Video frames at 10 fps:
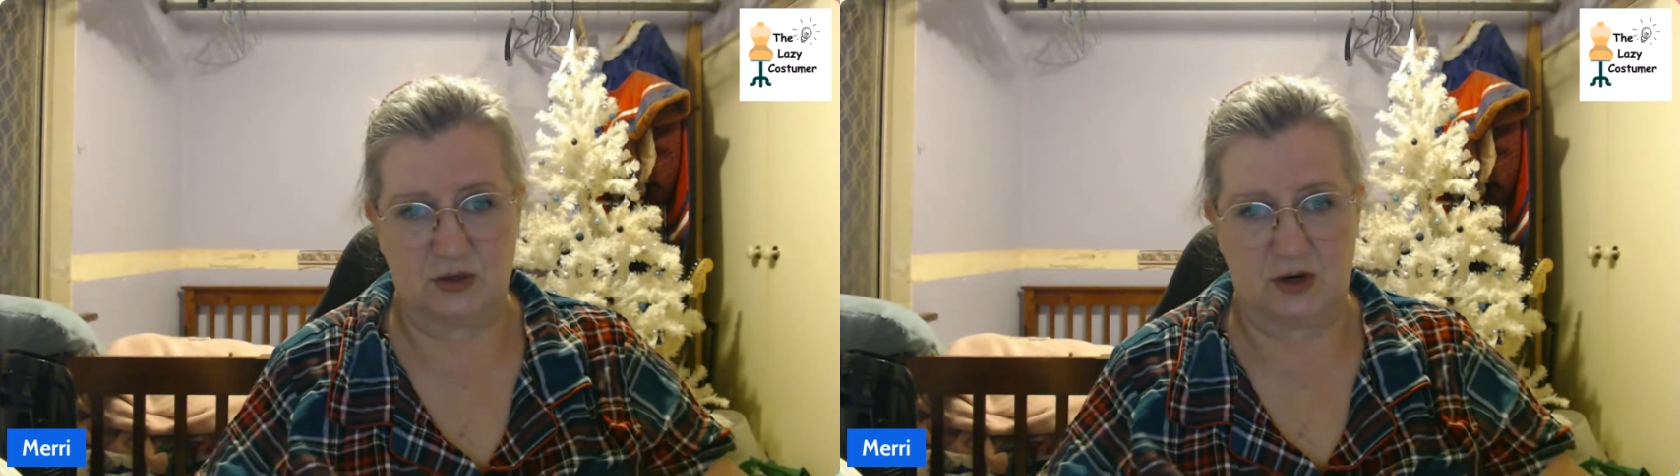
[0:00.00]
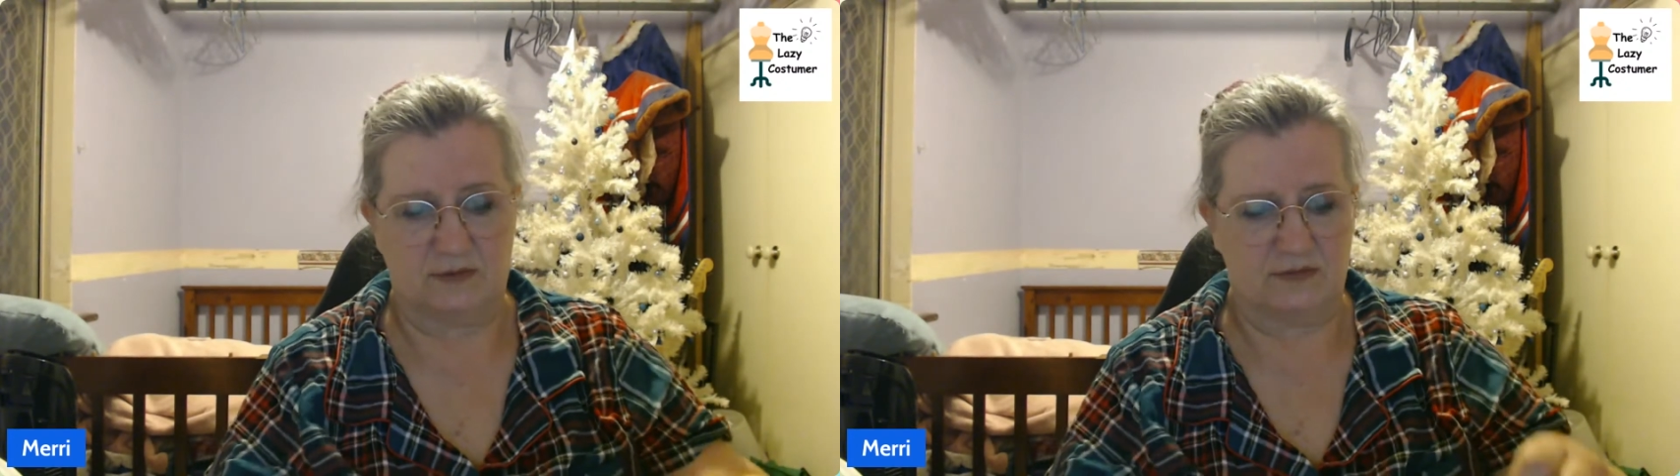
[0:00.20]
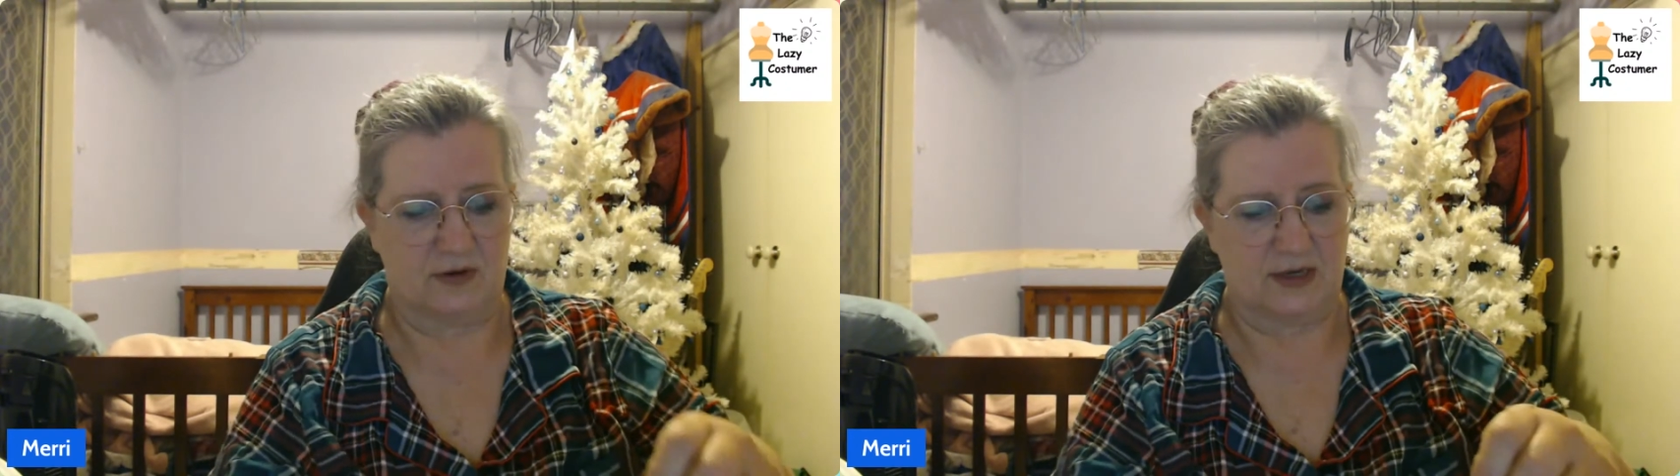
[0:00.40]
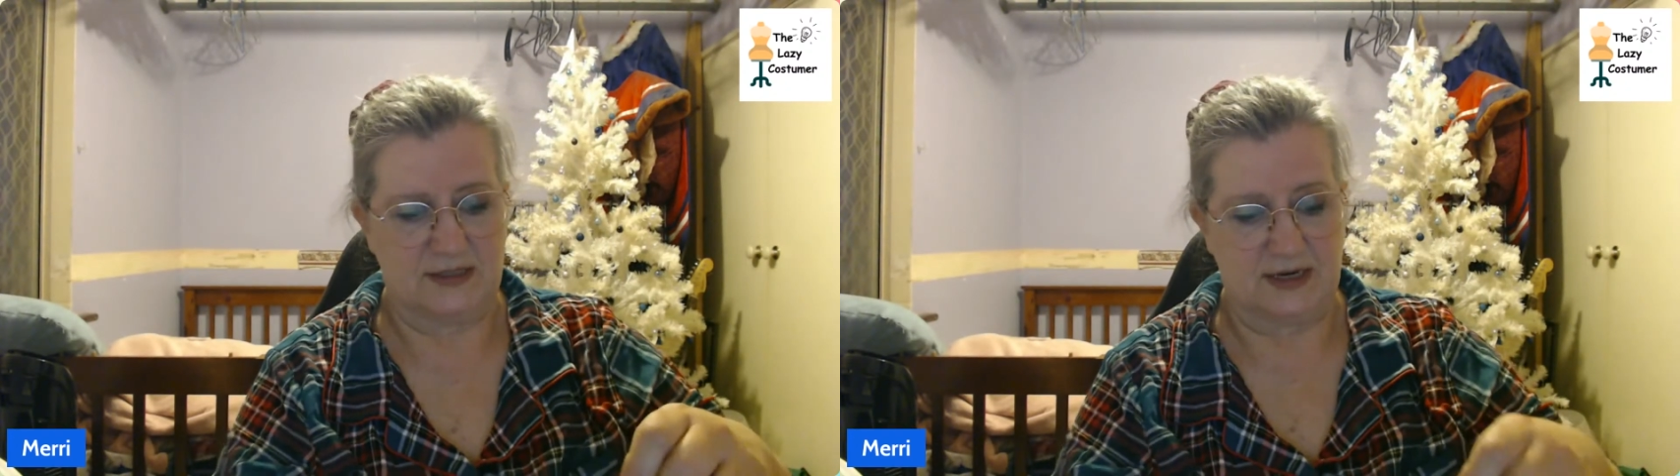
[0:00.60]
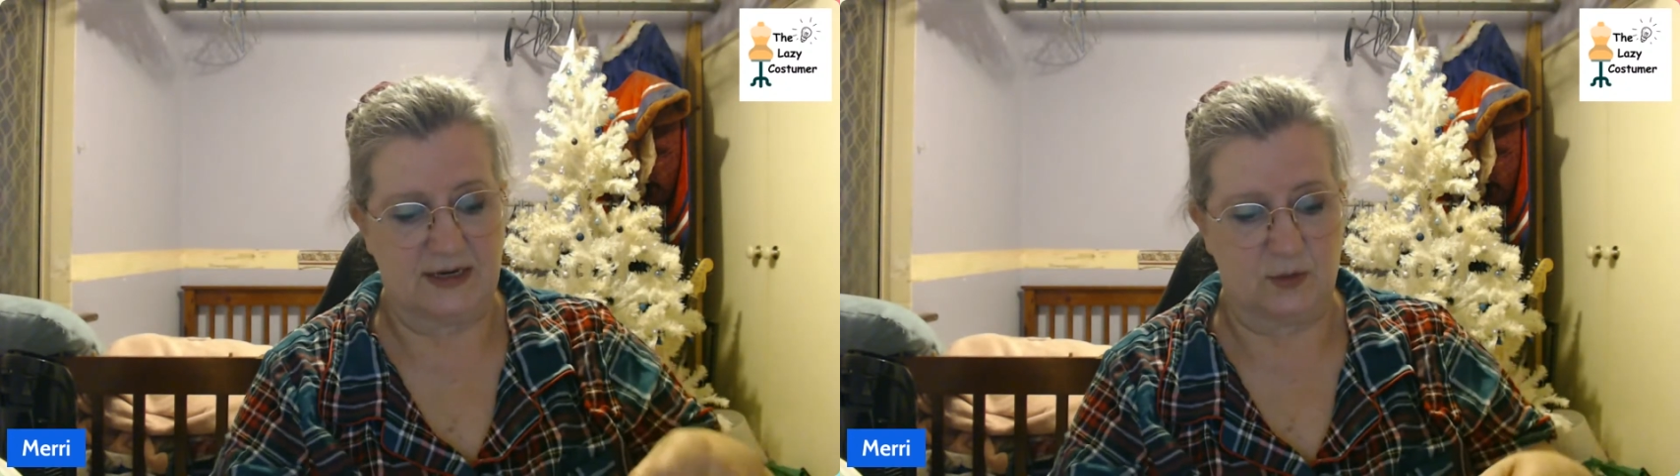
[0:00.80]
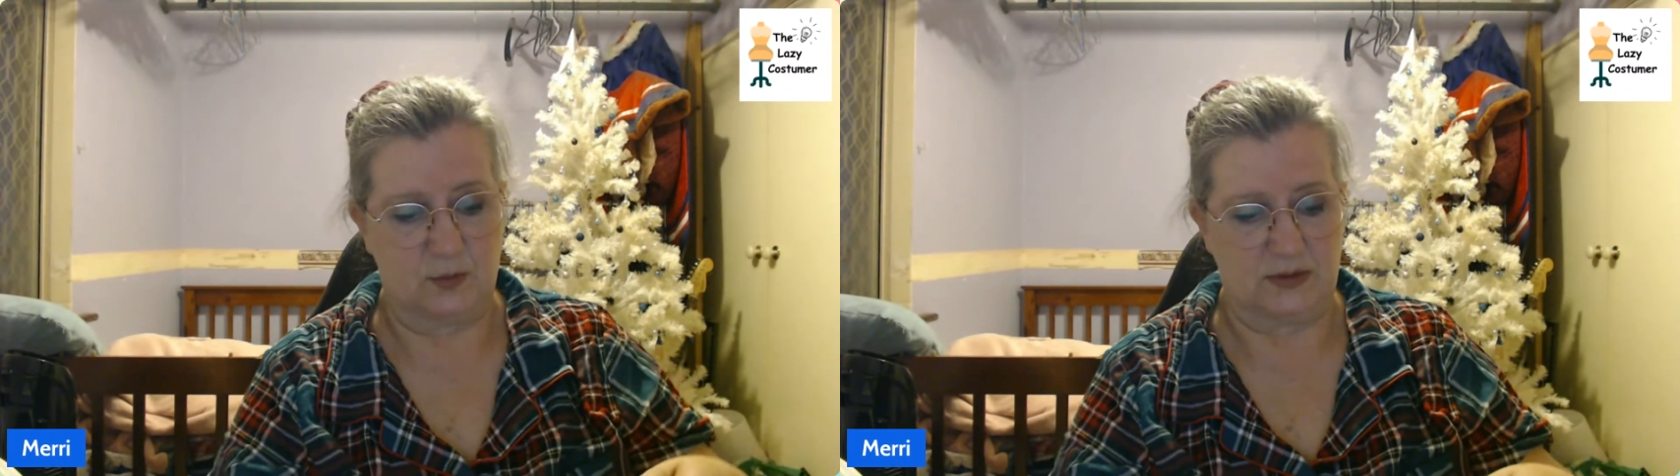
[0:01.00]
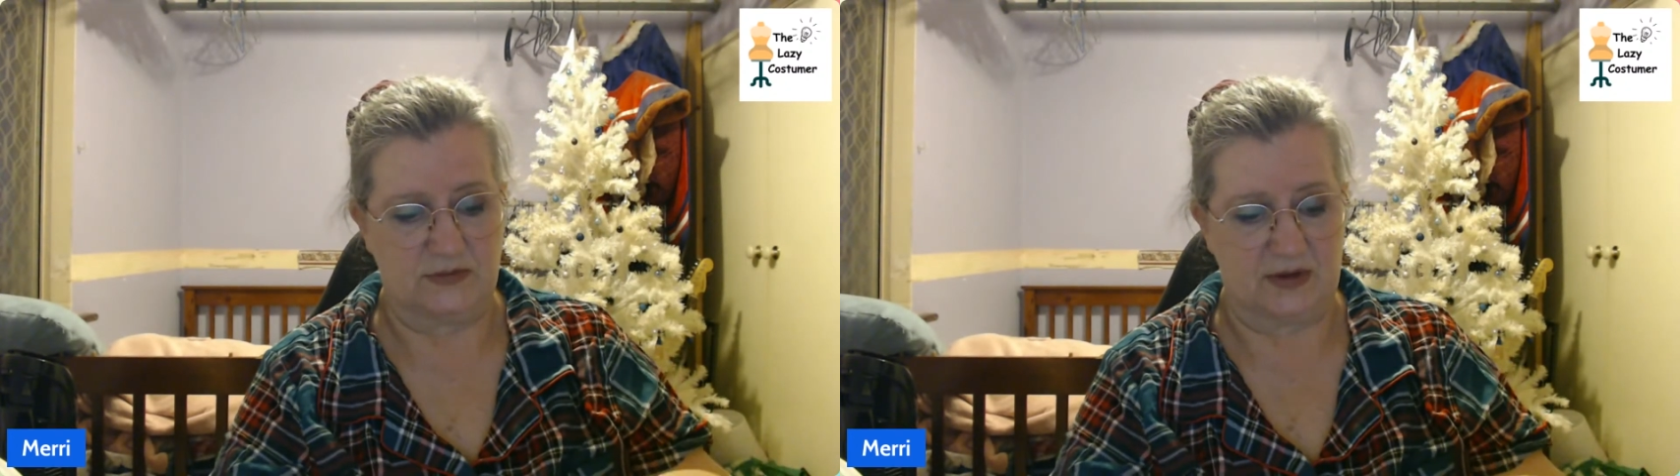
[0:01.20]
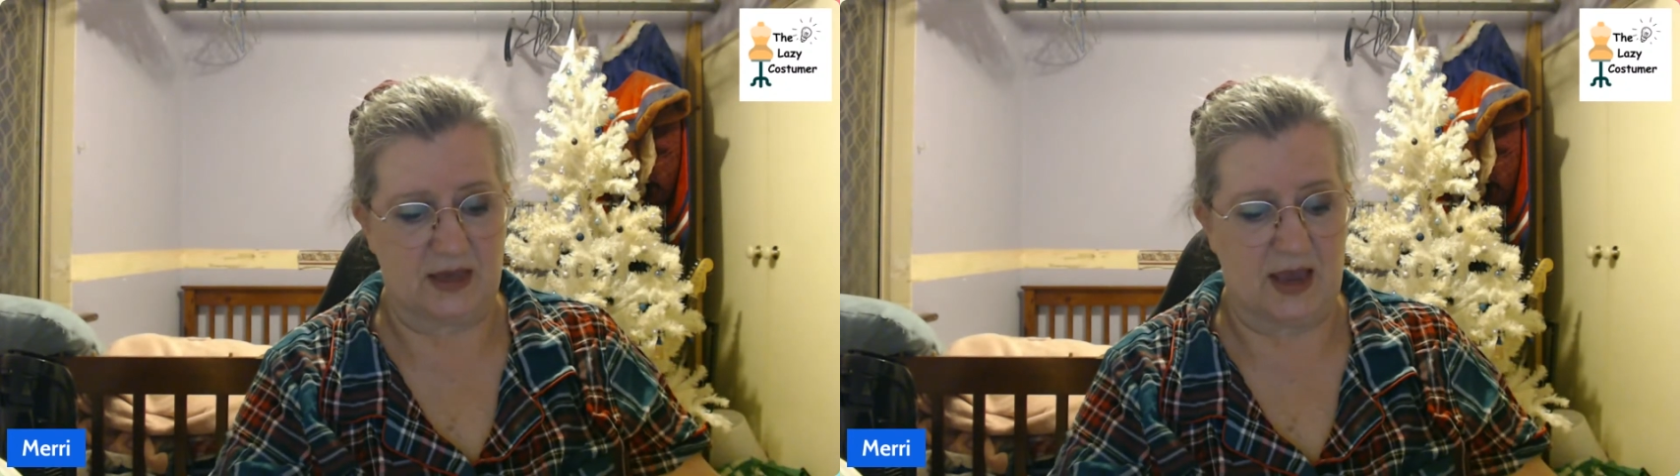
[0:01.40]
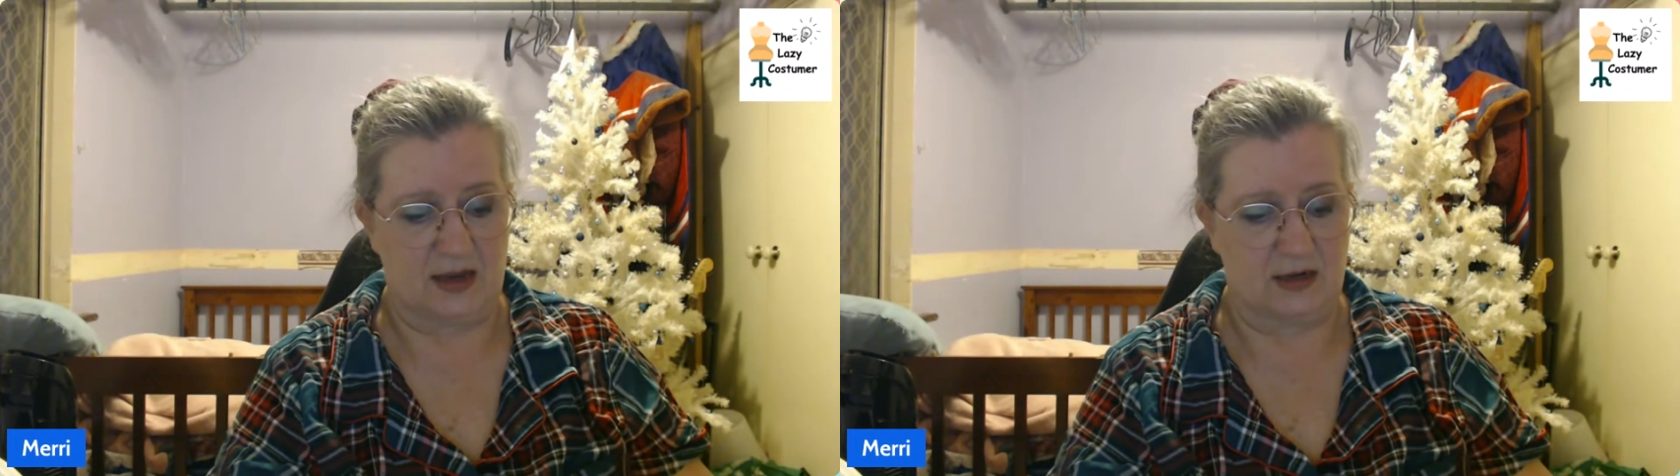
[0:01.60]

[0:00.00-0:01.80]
and find delicate ones if I can.